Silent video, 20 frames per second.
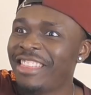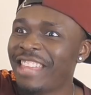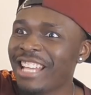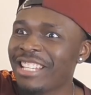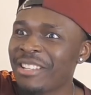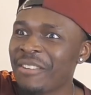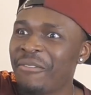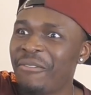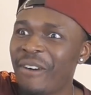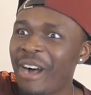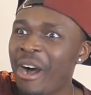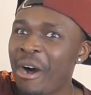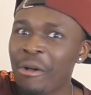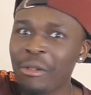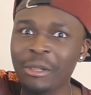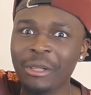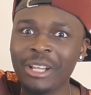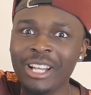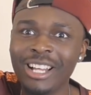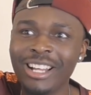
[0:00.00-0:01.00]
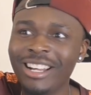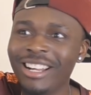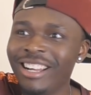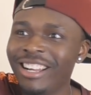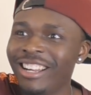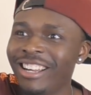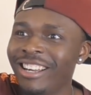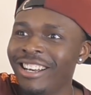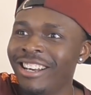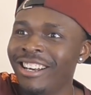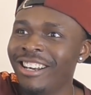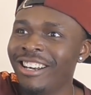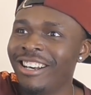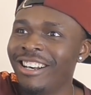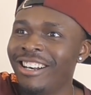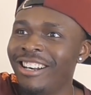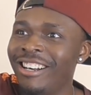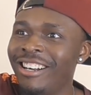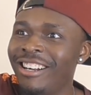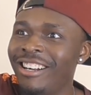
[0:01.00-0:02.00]
that's a foul.
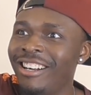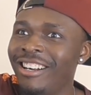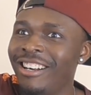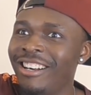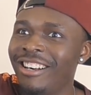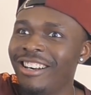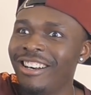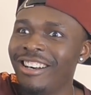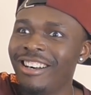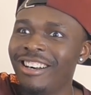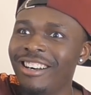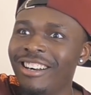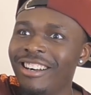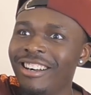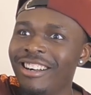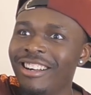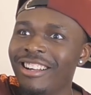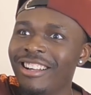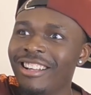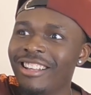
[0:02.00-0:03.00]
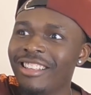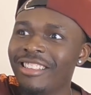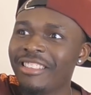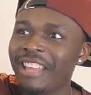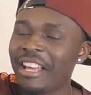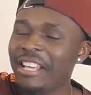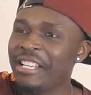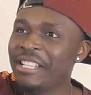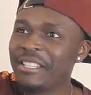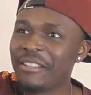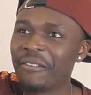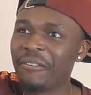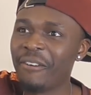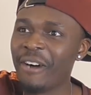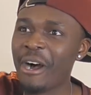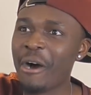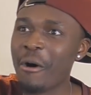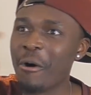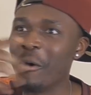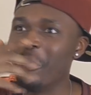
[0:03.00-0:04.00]
That, like that is a
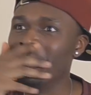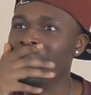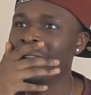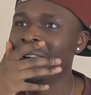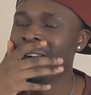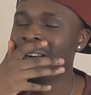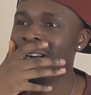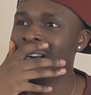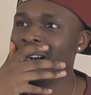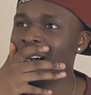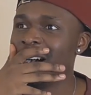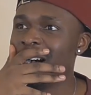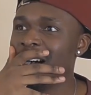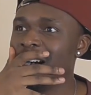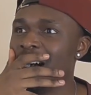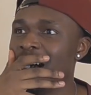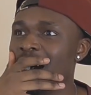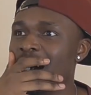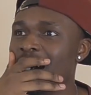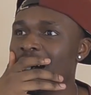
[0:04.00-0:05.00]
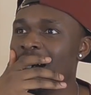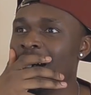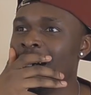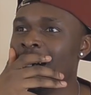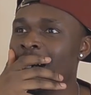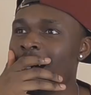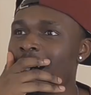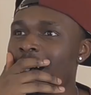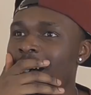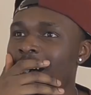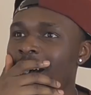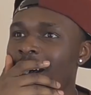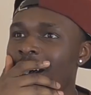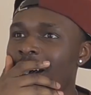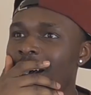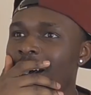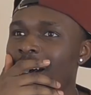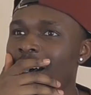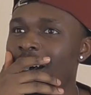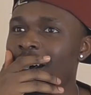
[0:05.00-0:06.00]
foul. Restarted, you
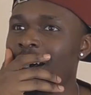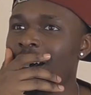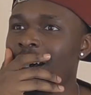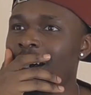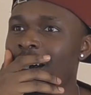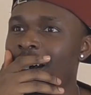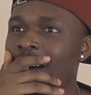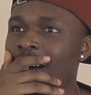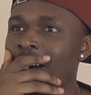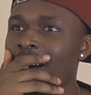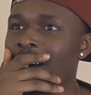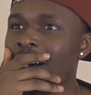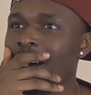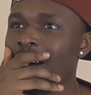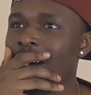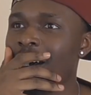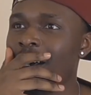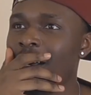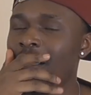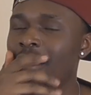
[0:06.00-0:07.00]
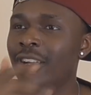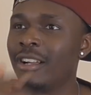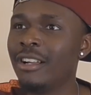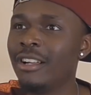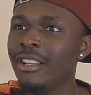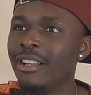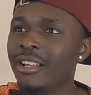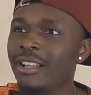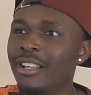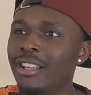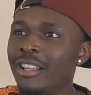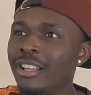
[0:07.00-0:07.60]
heard the whistle in the background.